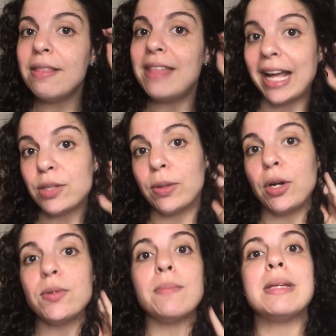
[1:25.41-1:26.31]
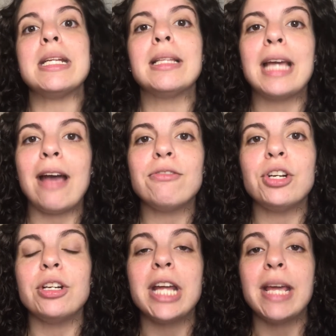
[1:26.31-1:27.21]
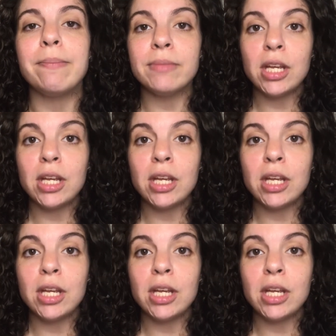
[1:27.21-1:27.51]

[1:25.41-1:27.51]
that's what goes immediately after your name.